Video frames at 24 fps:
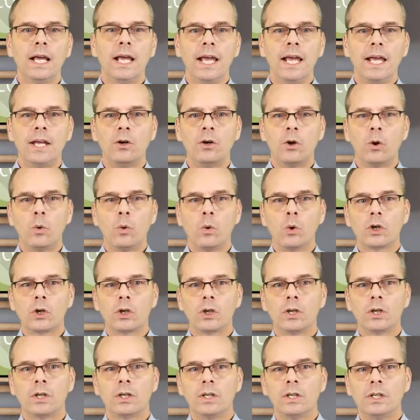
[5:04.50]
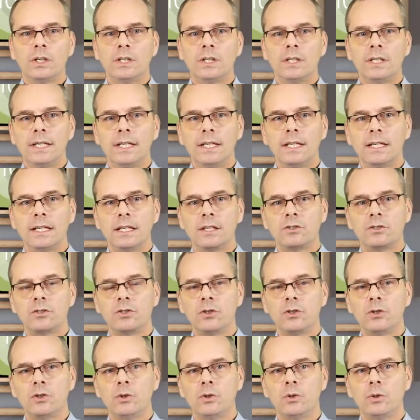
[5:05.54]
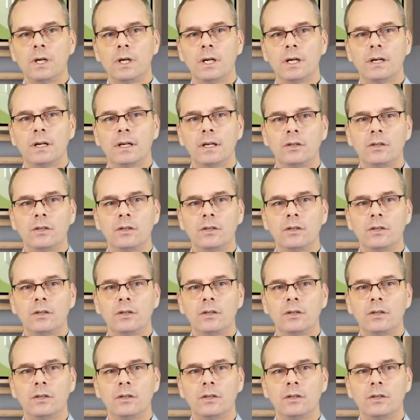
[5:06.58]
in order to